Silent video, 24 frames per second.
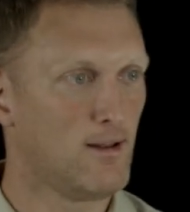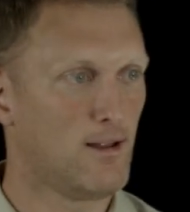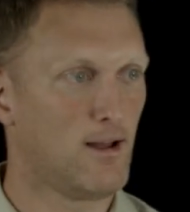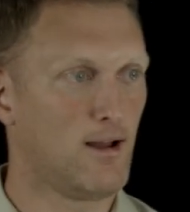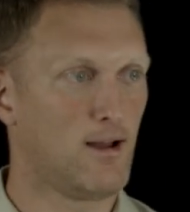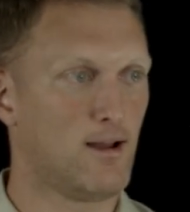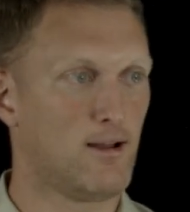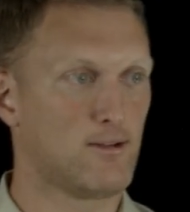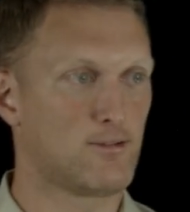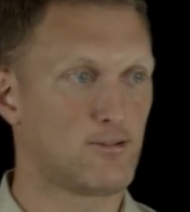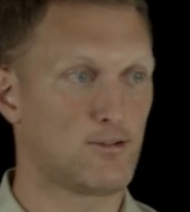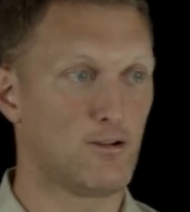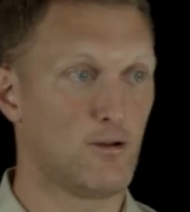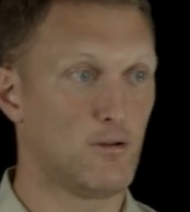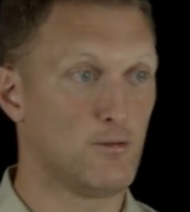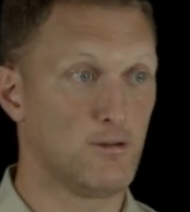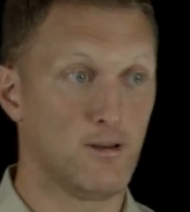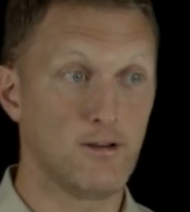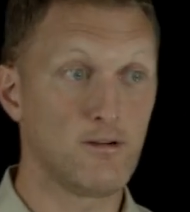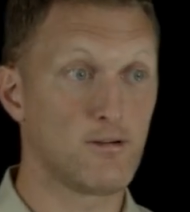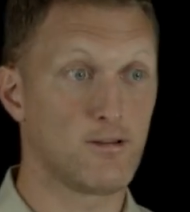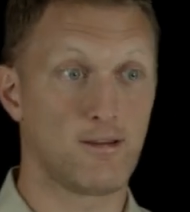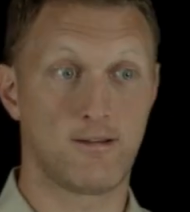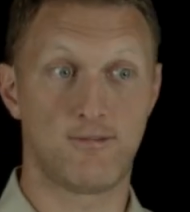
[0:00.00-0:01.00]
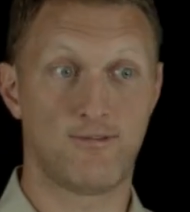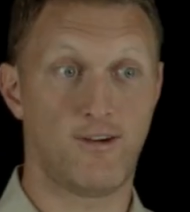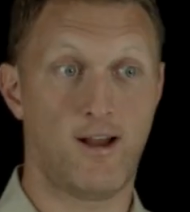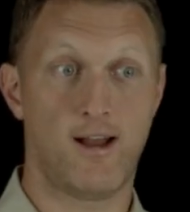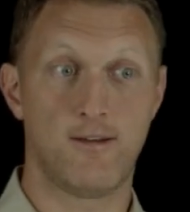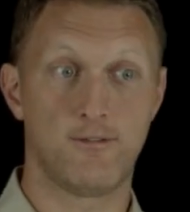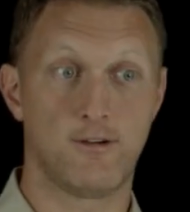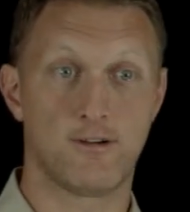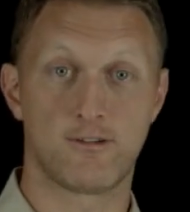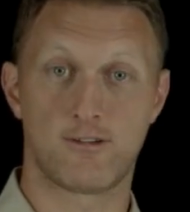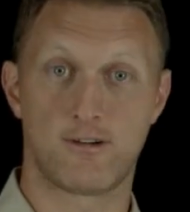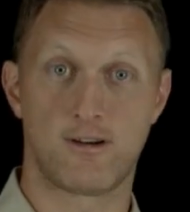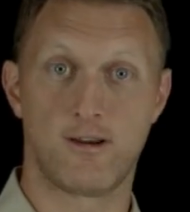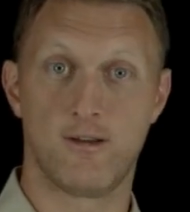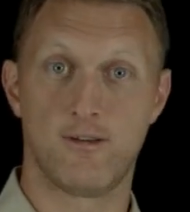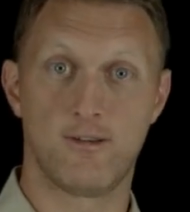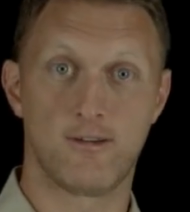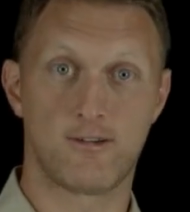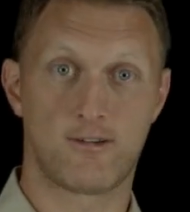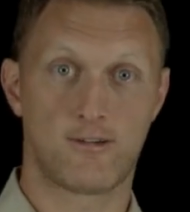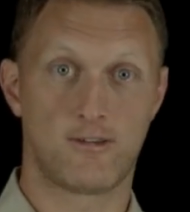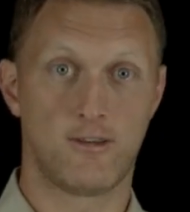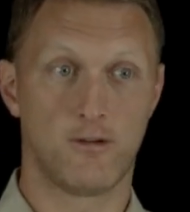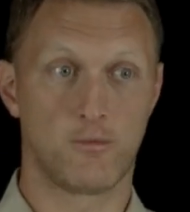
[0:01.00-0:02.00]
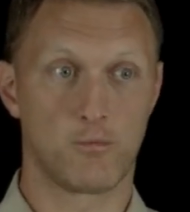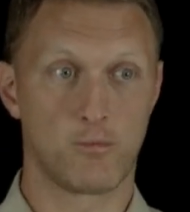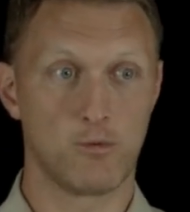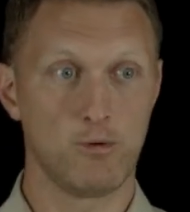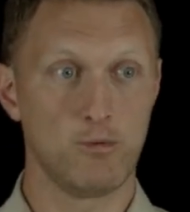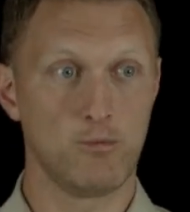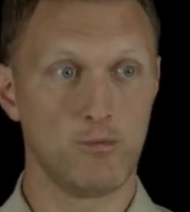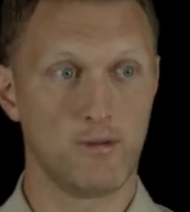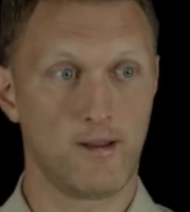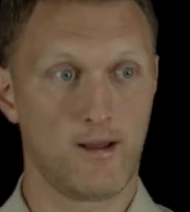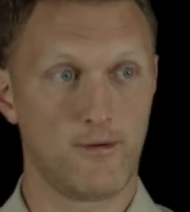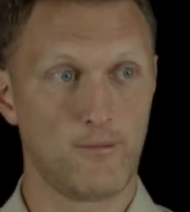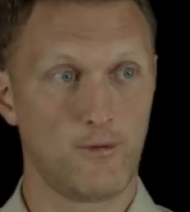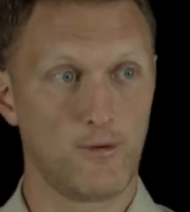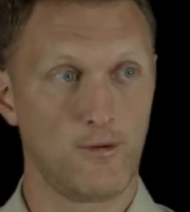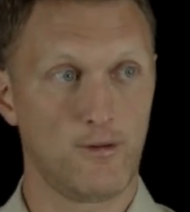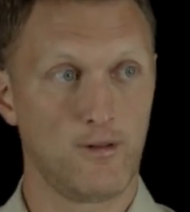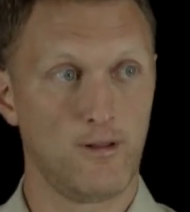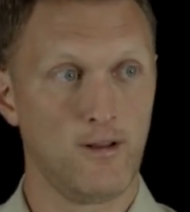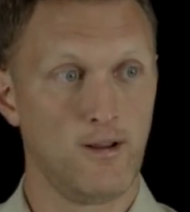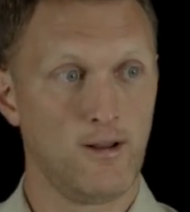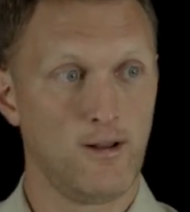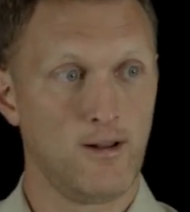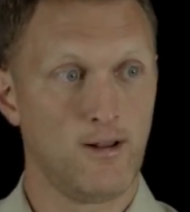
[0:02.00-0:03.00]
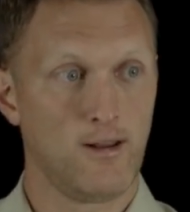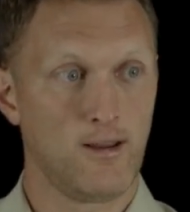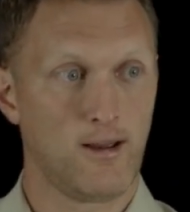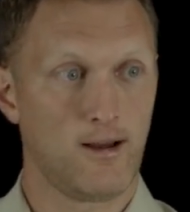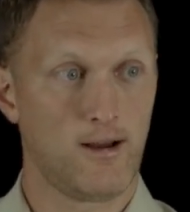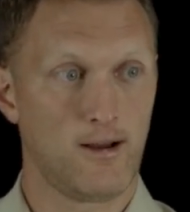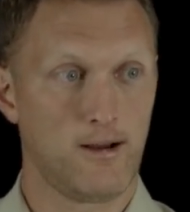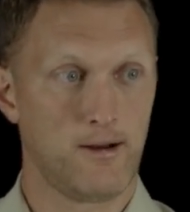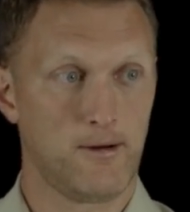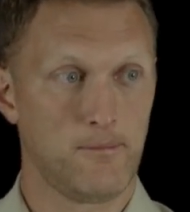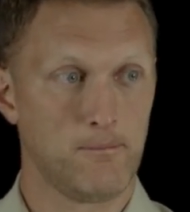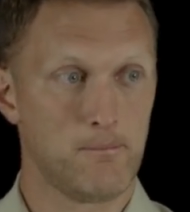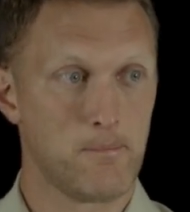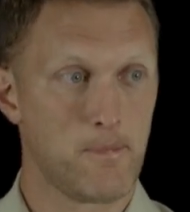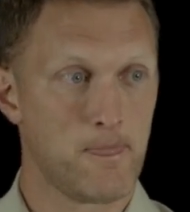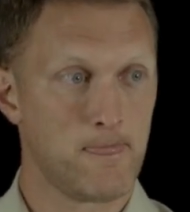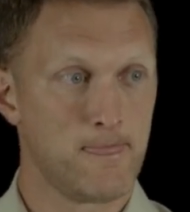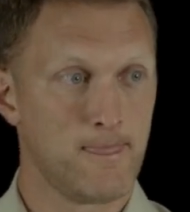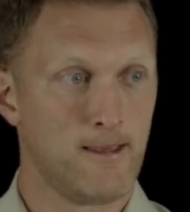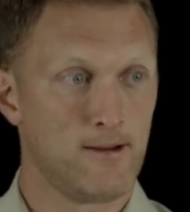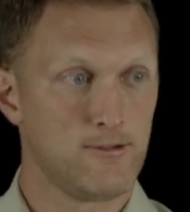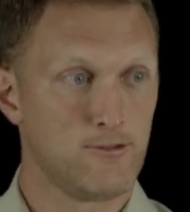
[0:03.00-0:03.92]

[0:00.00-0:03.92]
Uh, so literally five years ago, this the root level um,